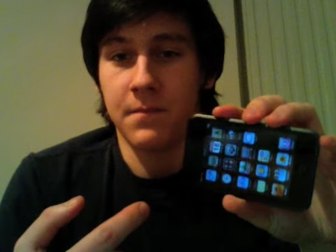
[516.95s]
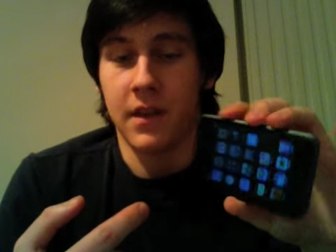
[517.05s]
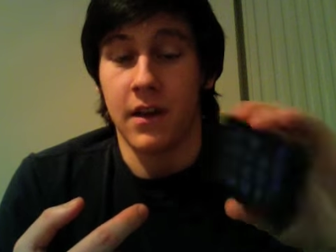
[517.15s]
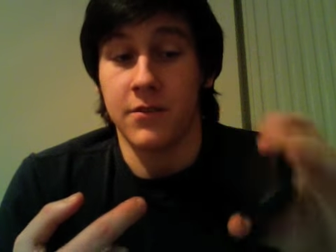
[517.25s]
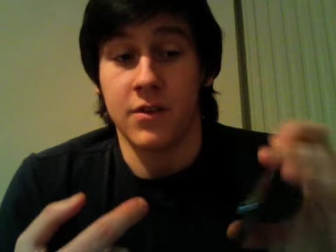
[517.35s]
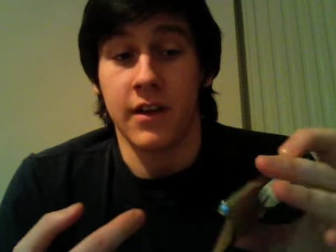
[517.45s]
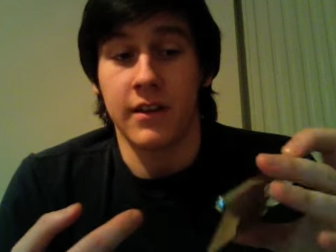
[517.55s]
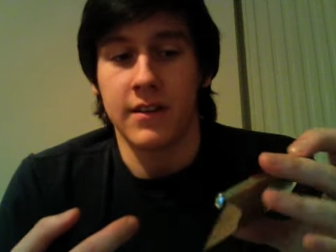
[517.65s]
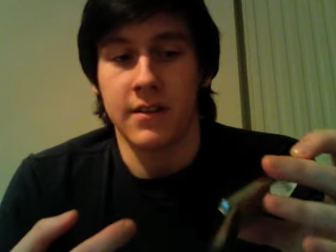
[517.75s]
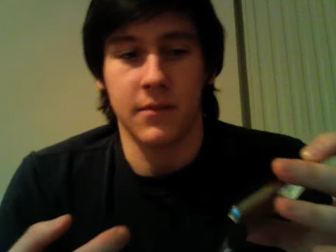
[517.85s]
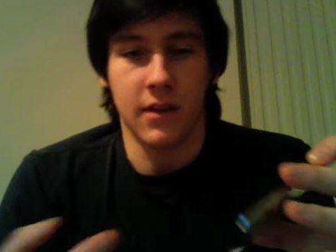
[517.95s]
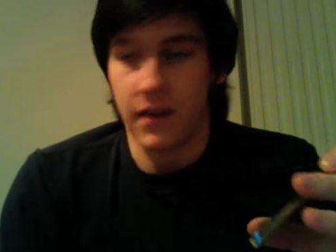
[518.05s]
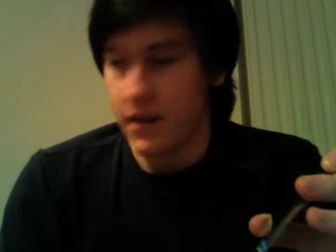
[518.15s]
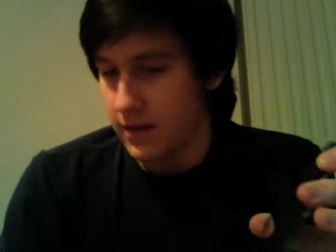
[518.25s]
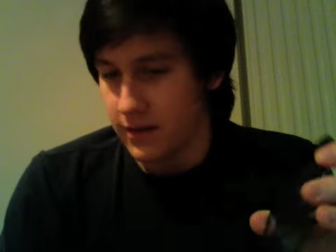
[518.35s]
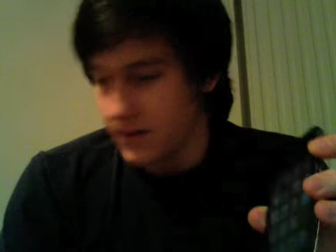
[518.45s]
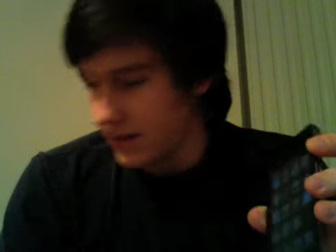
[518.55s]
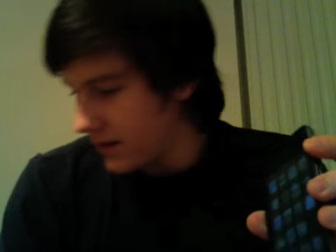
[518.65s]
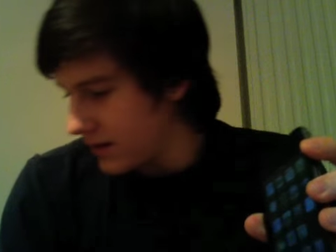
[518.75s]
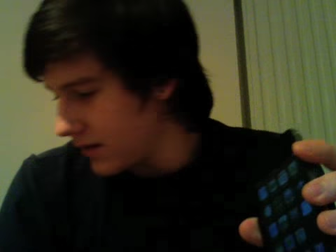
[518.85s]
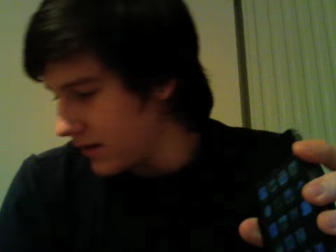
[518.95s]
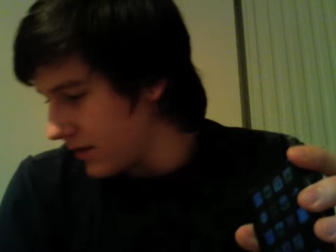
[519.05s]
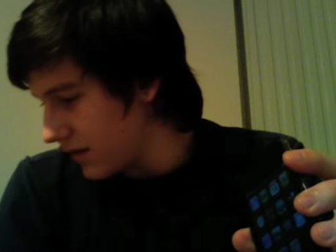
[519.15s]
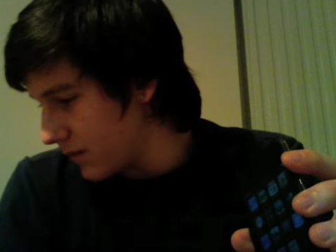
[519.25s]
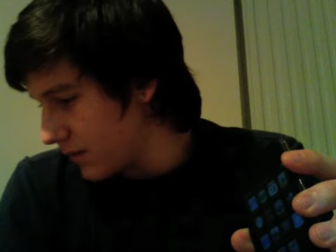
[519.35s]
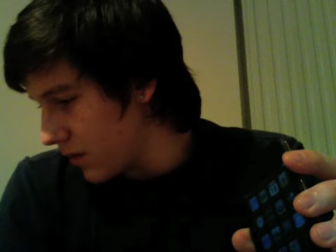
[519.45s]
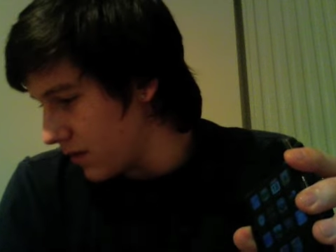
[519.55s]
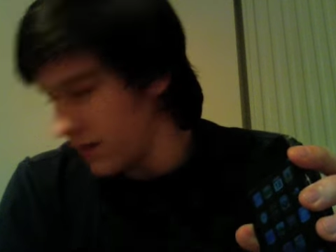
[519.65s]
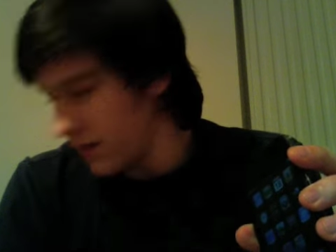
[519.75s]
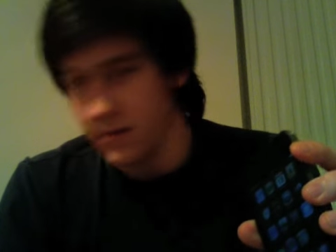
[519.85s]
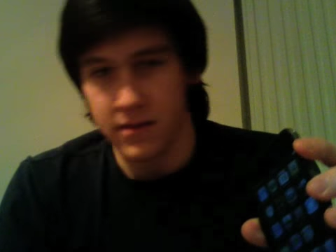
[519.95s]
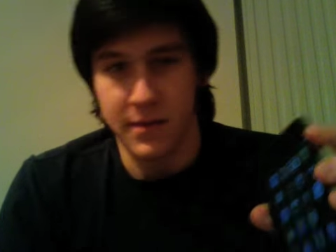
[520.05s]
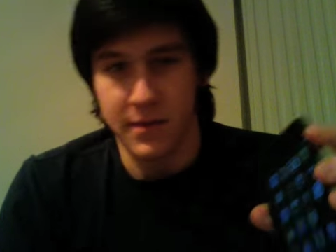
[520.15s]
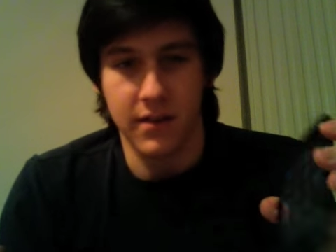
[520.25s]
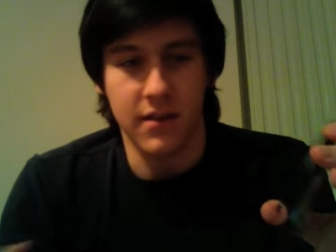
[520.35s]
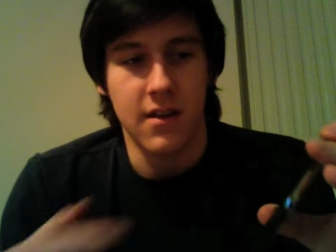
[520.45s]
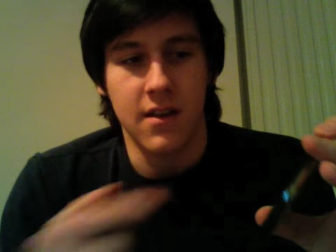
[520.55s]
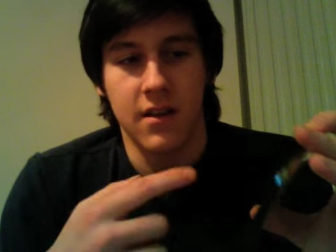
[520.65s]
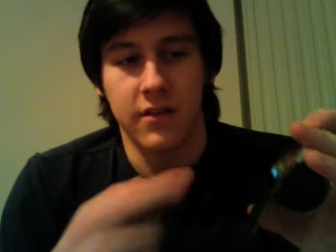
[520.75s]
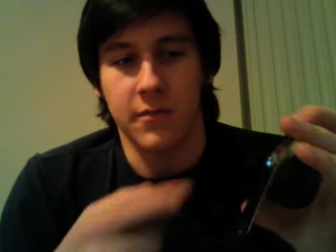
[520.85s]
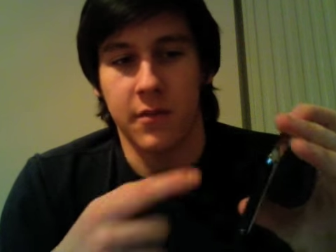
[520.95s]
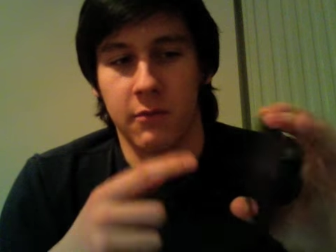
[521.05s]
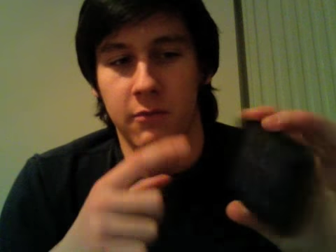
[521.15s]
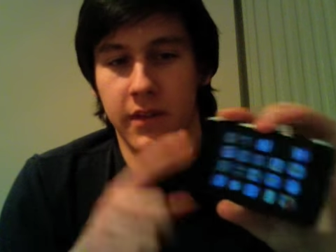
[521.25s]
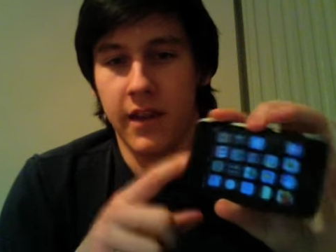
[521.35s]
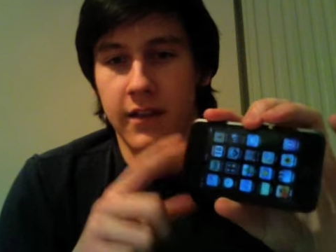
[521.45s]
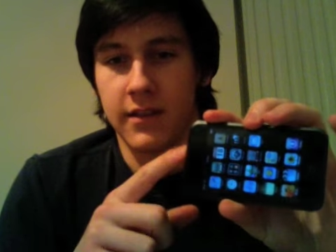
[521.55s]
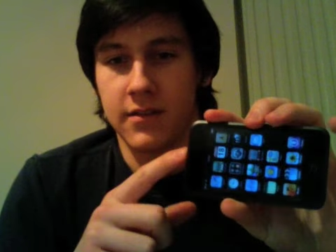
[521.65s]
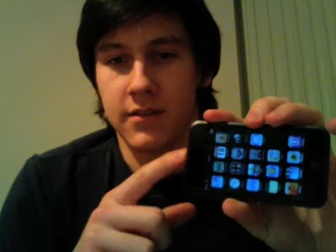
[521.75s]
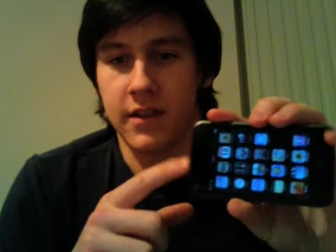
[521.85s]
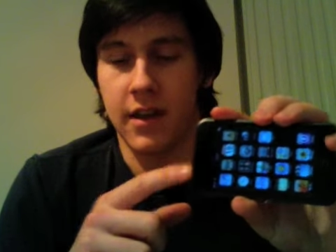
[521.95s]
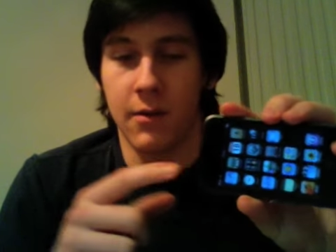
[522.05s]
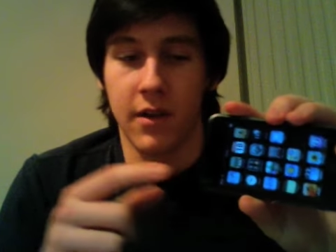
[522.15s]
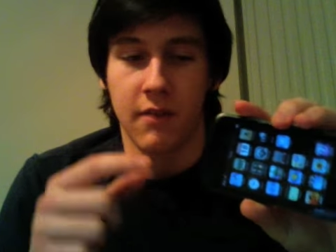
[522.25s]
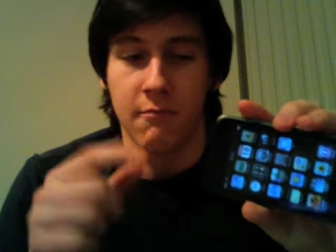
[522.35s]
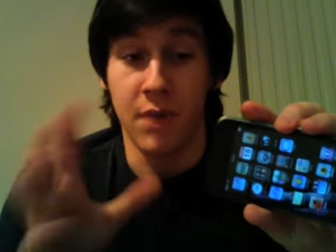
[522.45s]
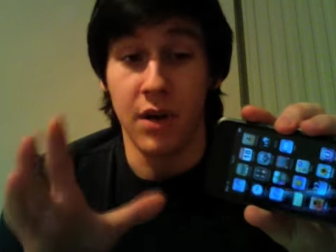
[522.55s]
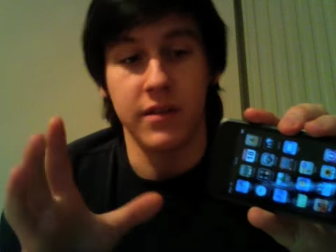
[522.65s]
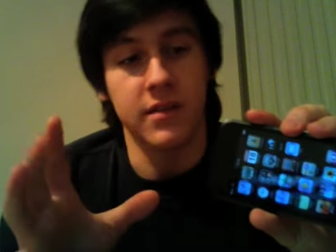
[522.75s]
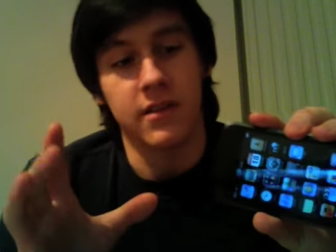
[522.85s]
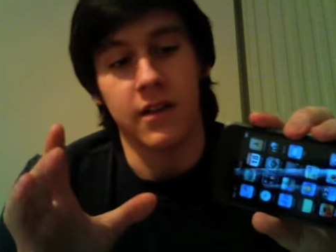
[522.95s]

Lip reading: I've tried this, and I don't think I can do it at the moment because there's a bit of a problem with getting this on the network, but